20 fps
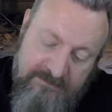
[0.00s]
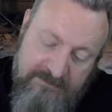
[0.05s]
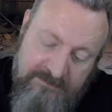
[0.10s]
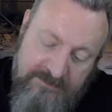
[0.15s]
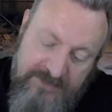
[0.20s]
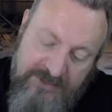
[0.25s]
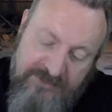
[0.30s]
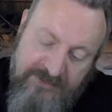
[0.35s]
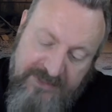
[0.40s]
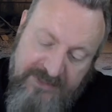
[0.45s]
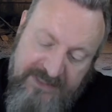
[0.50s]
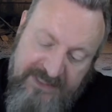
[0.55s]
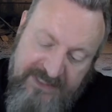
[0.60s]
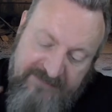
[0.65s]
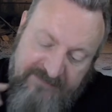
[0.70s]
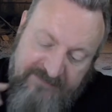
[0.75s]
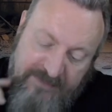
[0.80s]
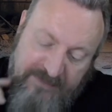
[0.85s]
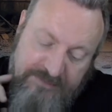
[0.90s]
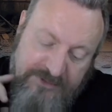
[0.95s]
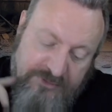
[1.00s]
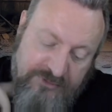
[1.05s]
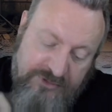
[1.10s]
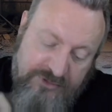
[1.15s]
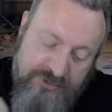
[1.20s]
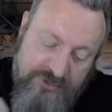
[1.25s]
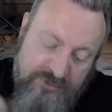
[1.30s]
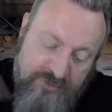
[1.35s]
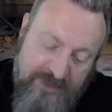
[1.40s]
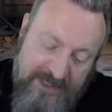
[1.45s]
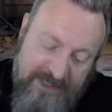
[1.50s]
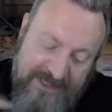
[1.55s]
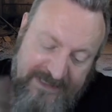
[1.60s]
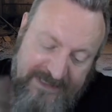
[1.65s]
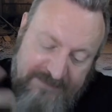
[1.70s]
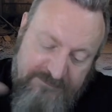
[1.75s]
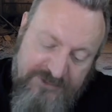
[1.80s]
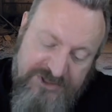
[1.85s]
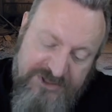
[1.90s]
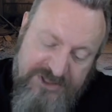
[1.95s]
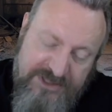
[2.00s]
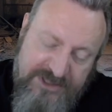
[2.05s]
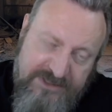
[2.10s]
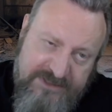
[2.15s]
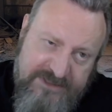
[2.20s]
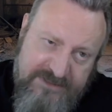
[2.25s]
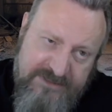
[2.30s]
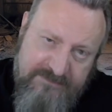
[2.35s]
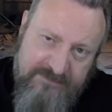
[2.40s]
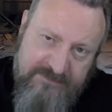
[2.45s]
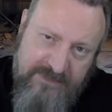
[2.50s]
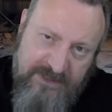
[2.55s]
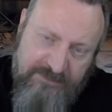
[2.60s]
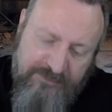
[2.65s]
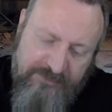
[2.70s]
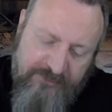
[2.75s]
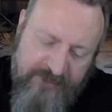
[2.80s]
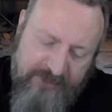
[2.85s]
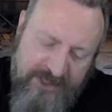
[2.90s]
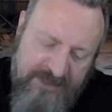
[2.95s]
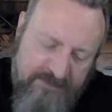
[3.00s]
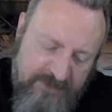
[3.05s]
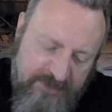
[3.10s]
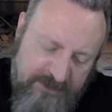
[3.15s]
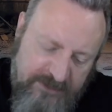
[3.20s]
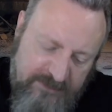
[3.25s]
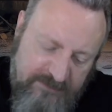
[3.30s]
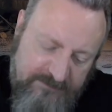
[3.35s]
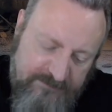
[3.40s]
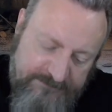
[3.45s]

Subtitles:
You can have up to 2 LMGs, upgradable,